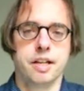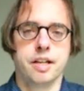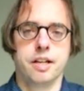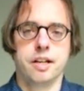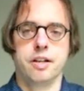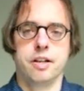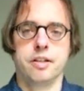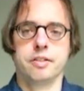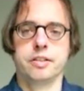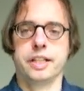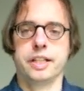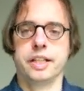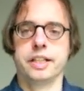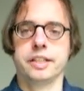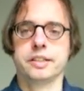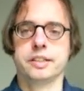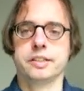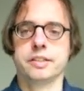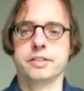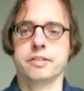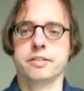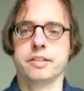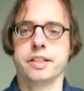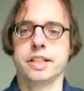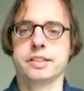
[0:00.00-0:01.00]
Okay, so
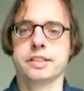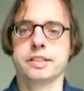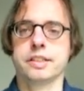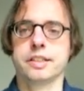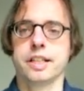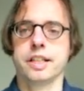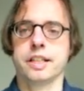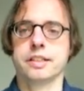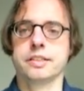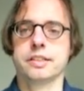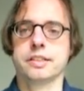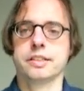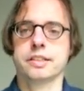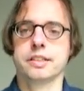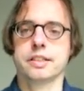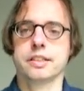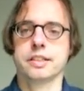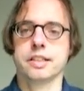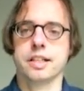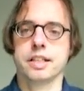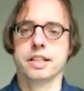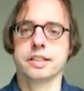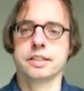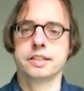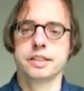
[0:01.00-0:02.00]
let's get
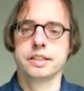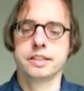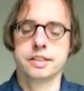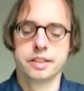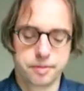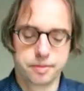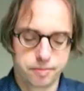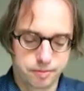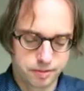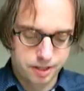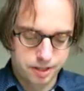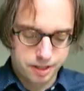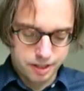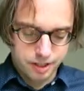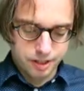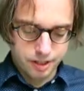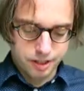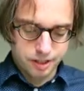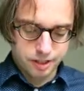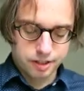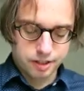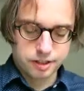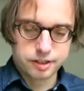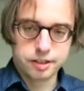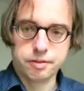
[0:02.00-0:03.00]
started.
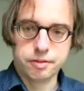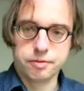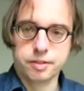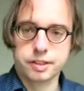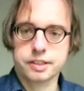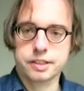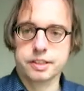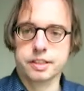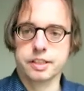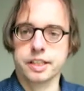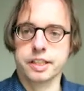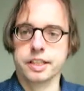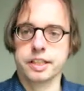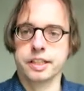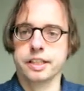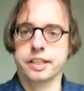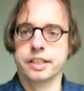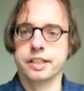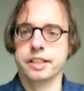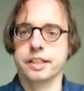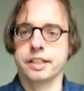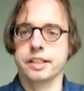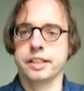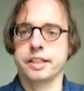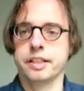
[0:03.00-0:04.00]
So what's
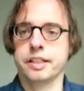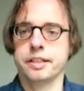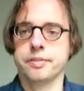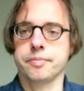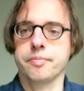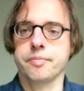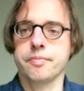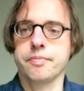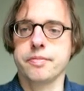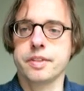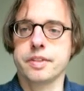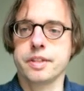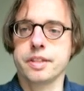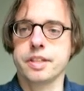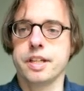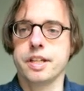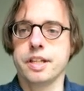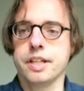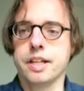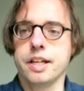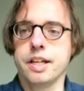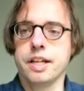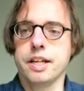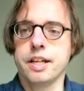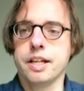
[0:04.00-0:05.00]
the
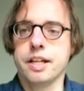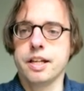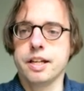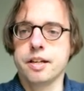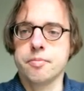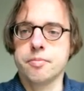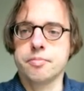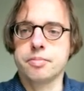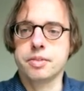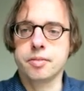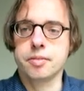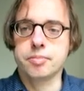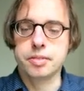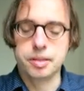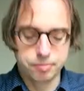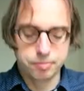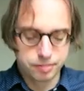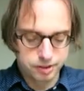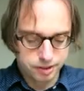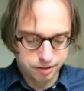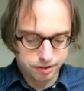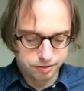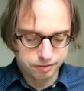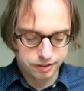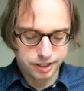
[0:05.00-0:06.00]
problem?
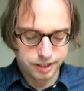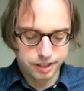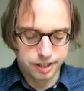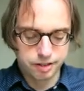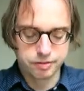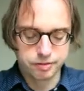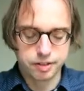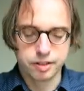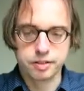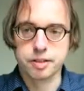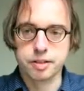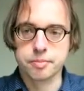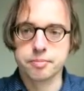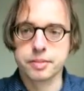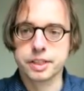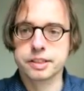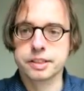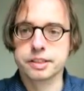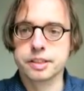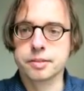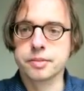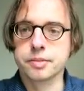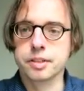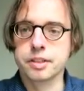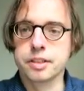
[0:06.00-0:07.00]
So we have our mixture
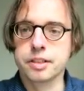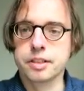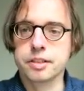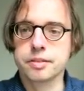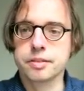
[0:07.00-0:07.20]
model.